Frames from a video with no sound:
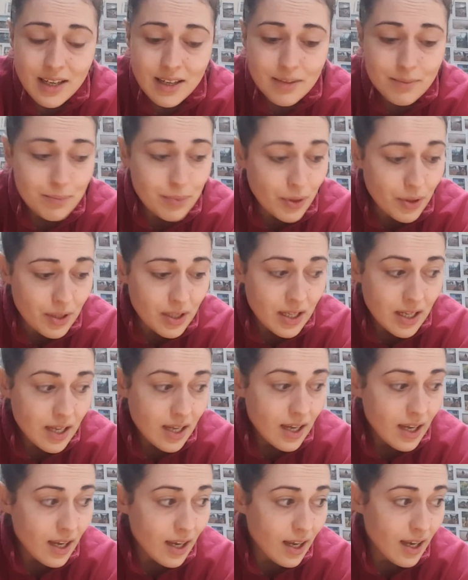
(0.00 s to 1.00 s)
But
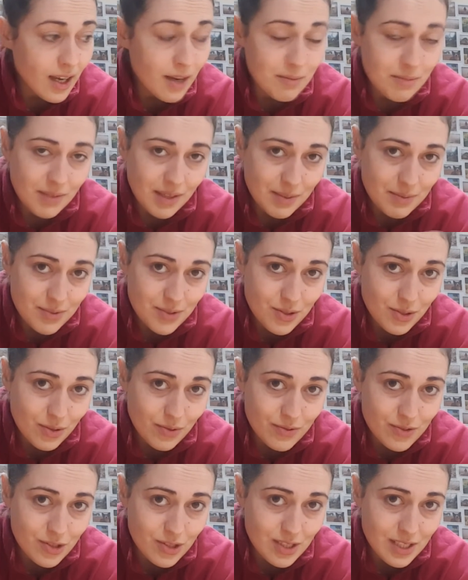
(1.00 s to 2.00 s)
I'm sort of
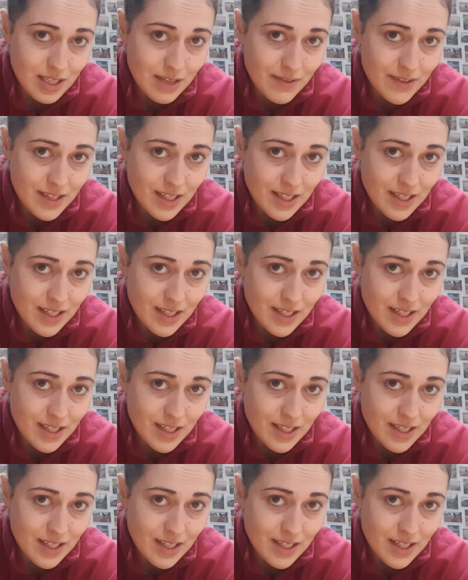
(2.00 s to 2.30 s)
just leaving